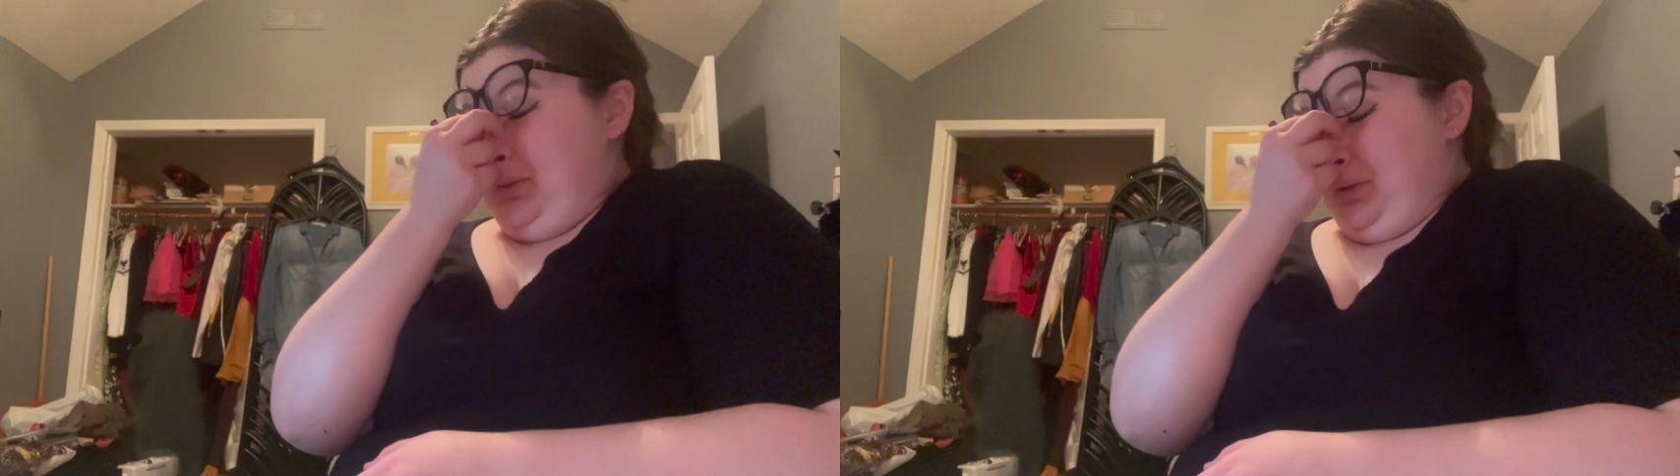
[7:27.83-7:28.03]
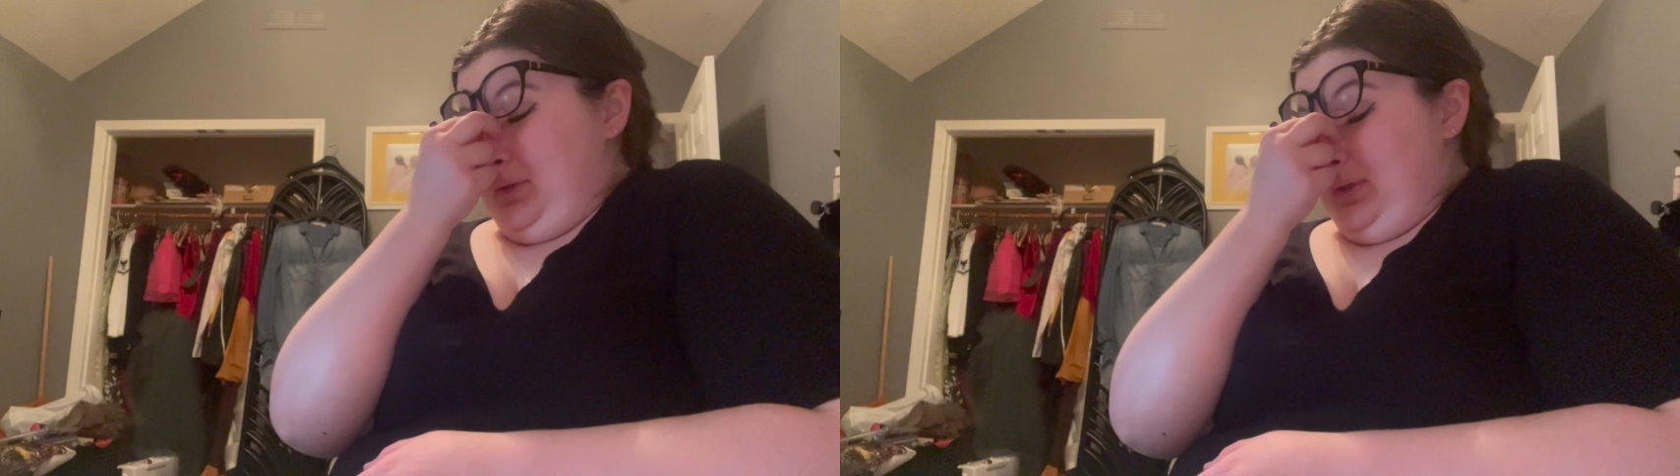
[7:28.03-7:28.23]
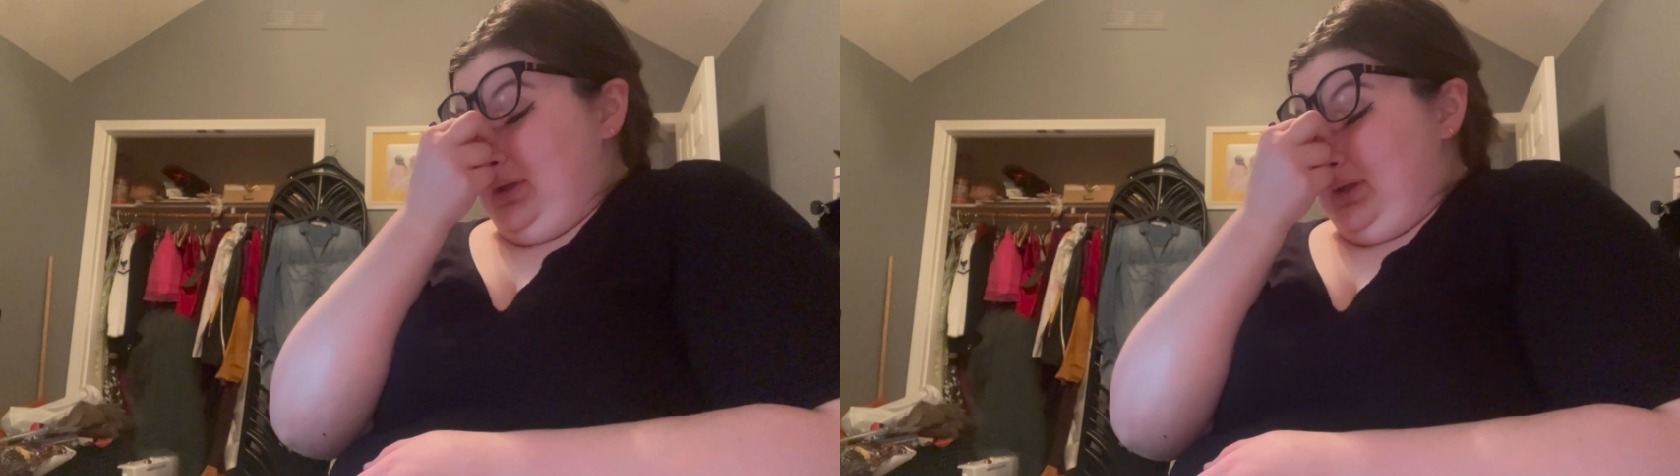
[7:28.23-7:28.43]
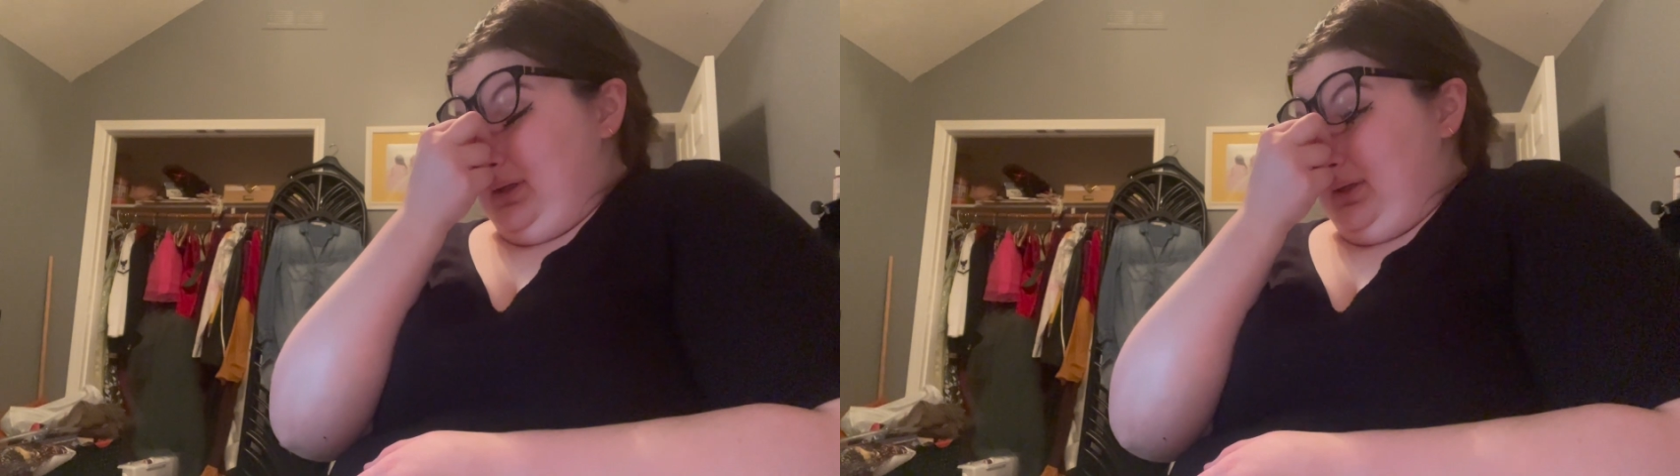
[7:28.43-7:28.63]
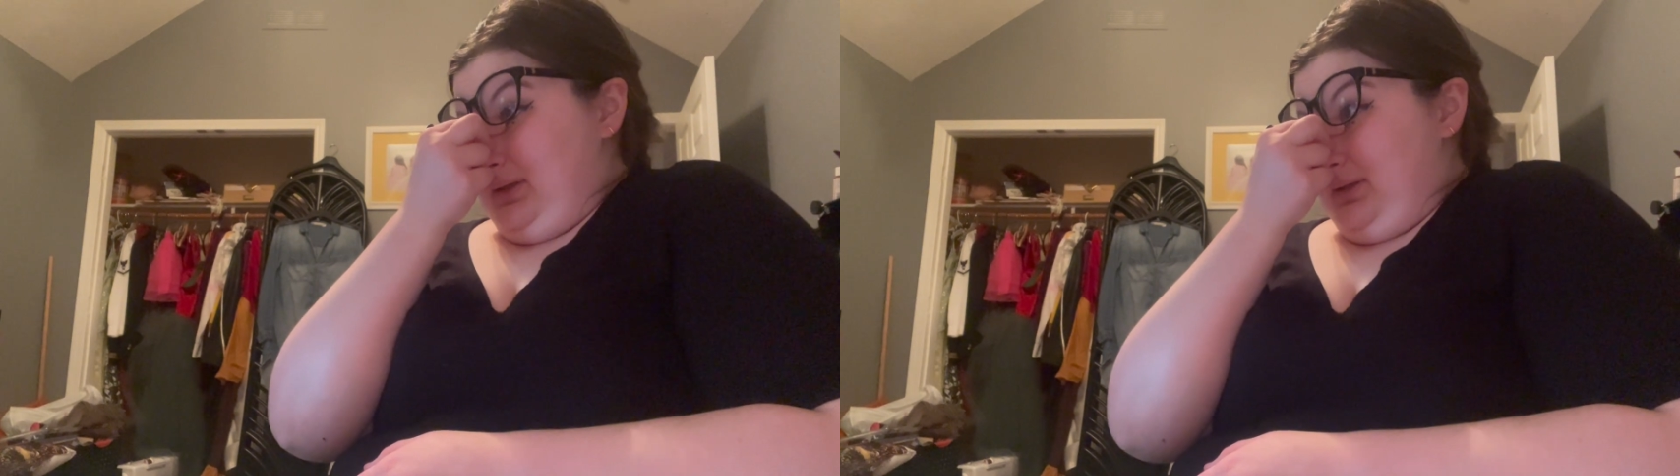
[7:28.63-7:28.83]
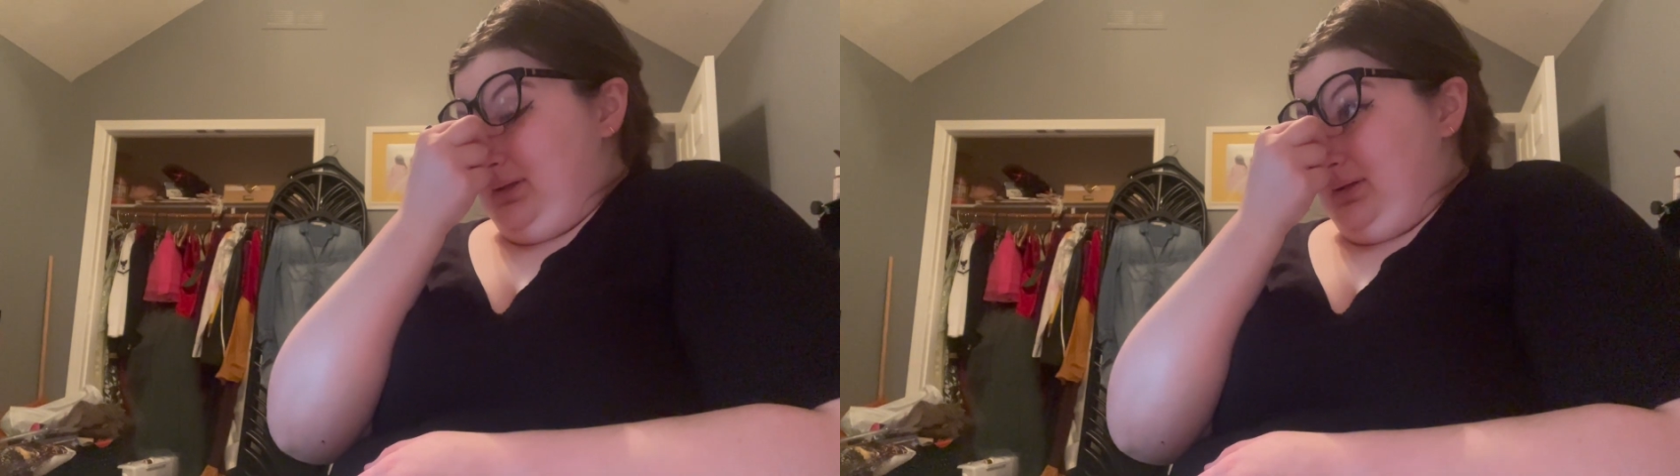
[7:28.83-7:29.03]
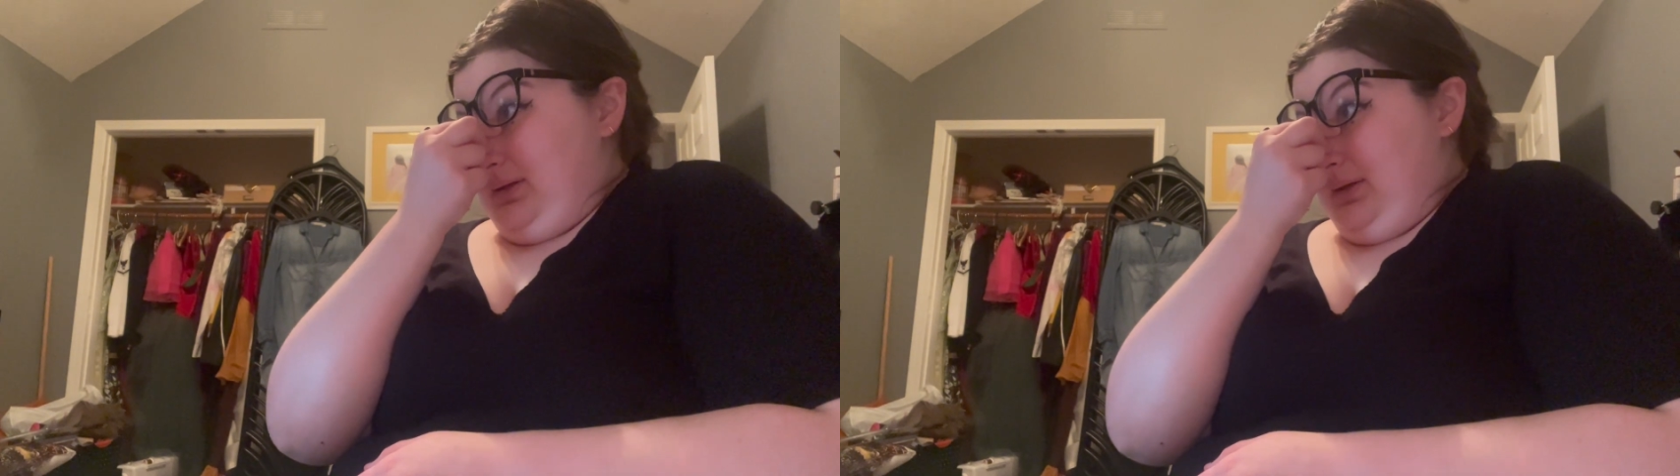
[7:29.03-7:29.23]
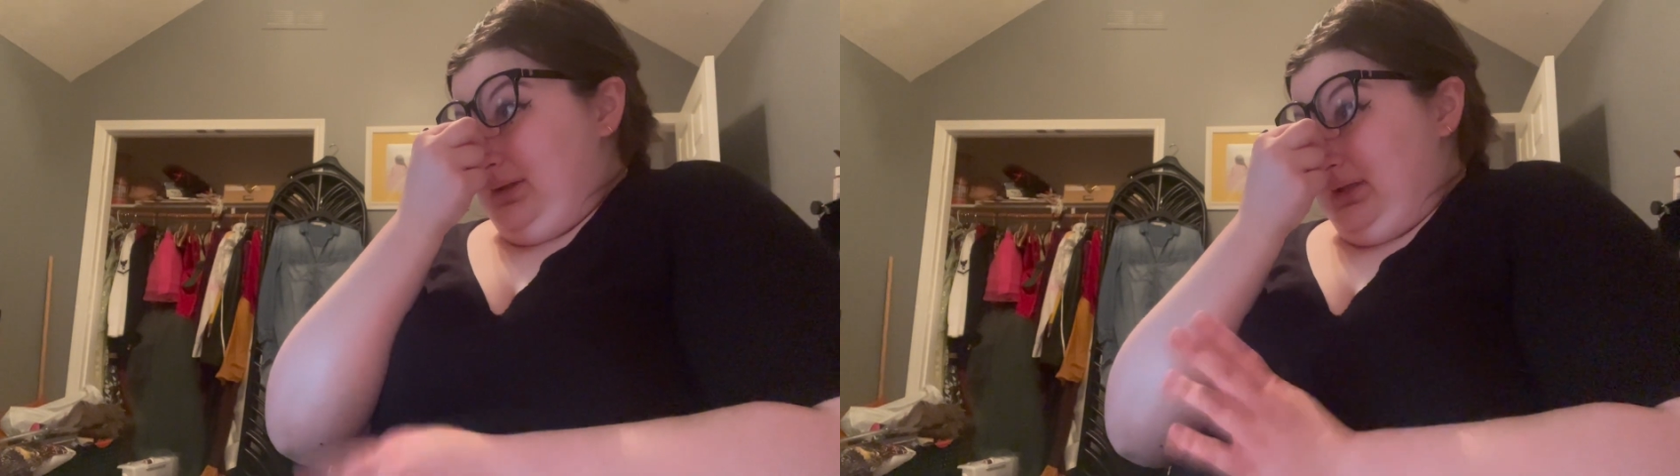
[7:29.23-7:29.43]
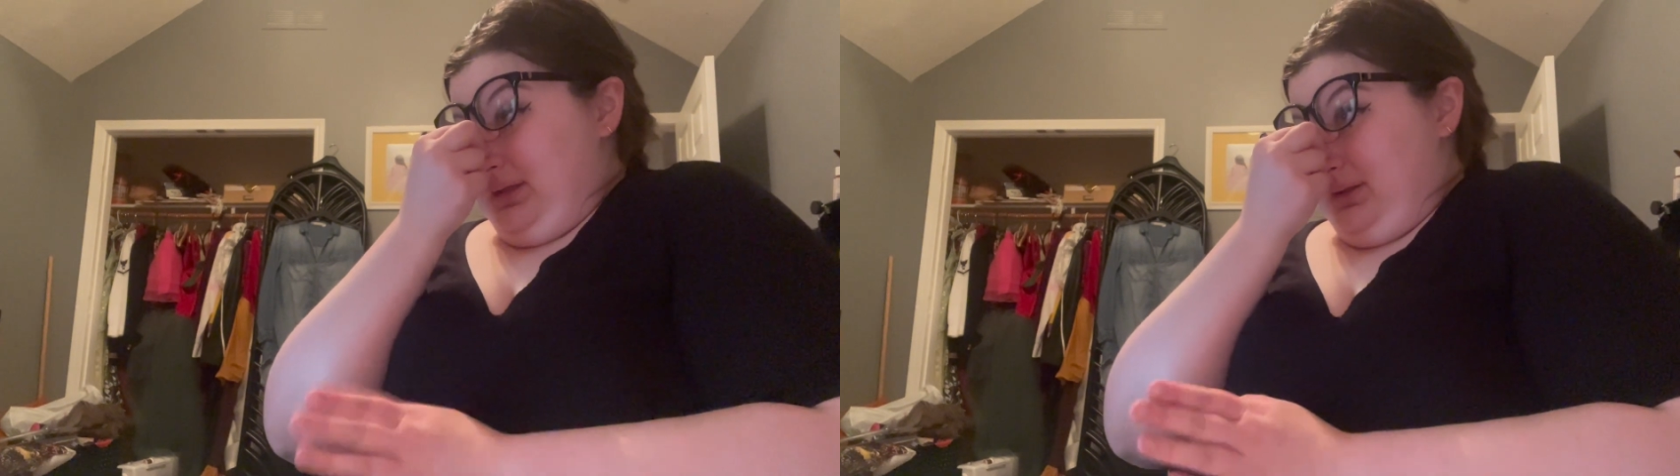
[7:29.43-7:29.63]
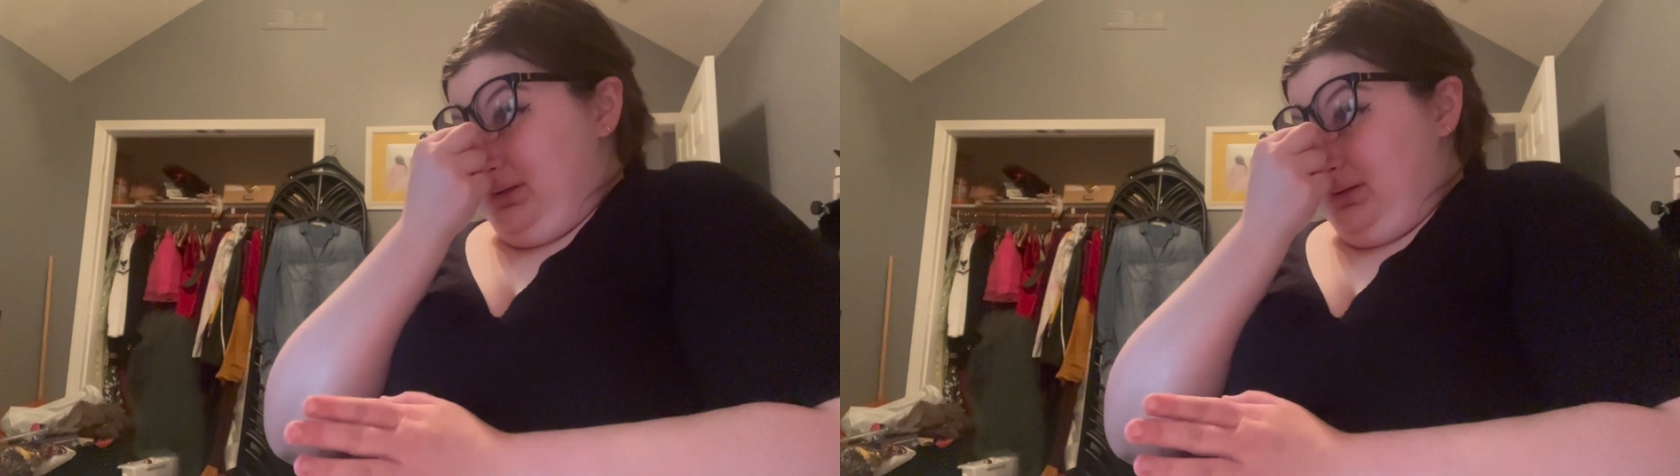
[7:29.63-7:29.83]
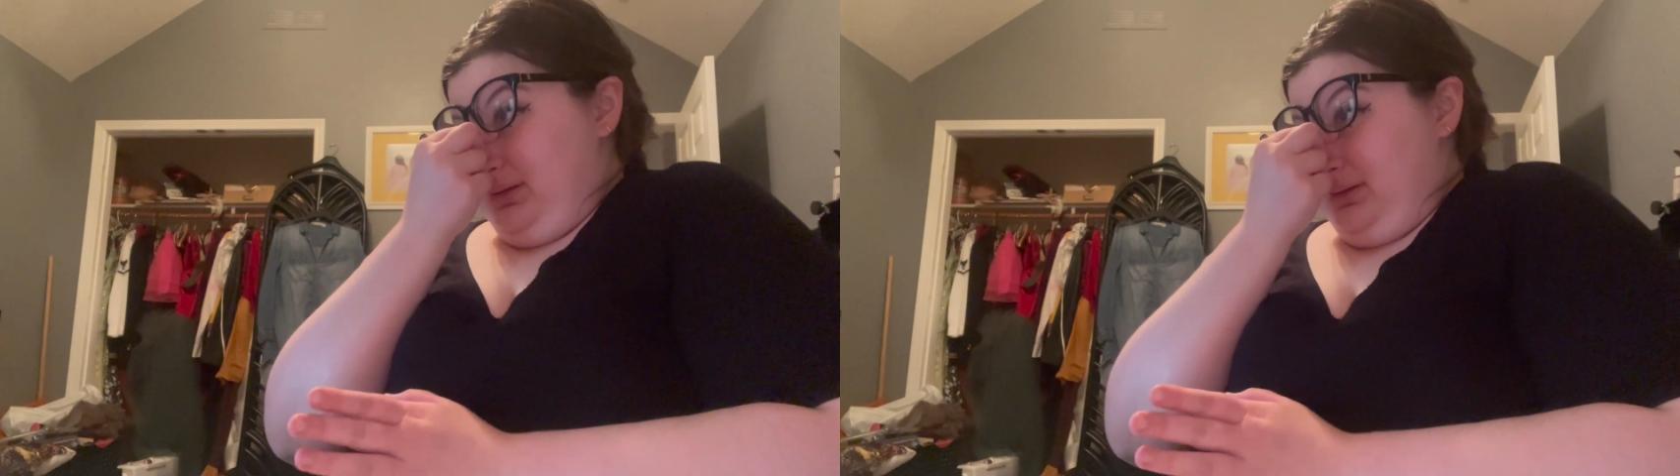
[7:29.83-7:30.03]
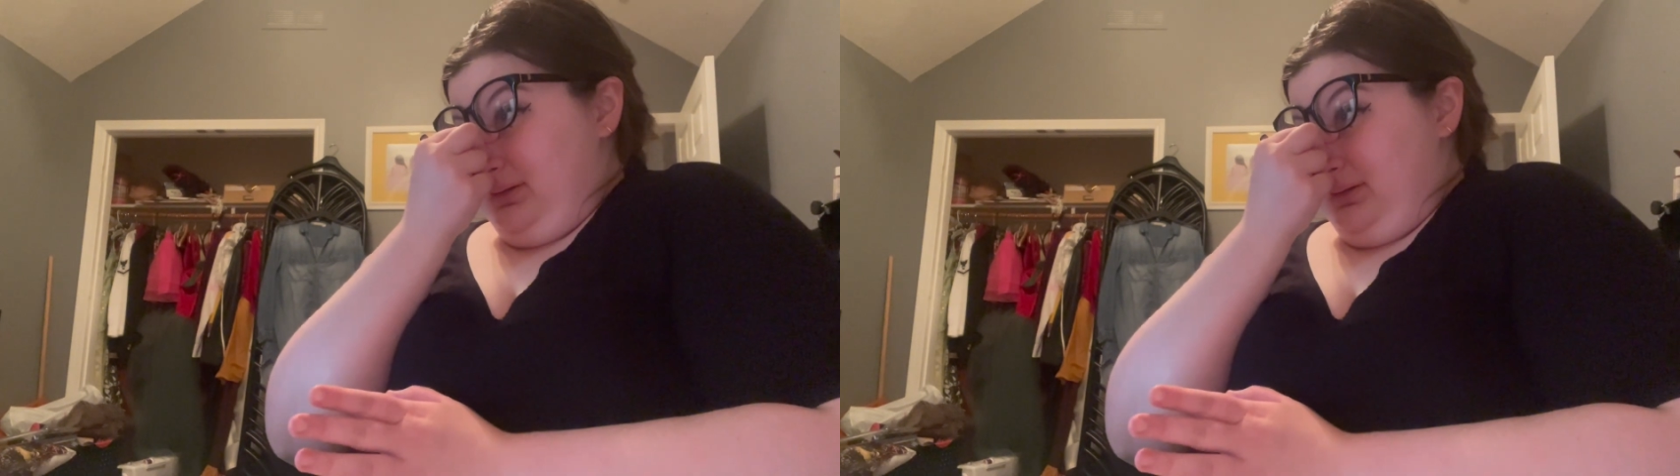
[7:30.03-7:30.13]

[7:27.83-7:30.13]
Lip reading: She has on this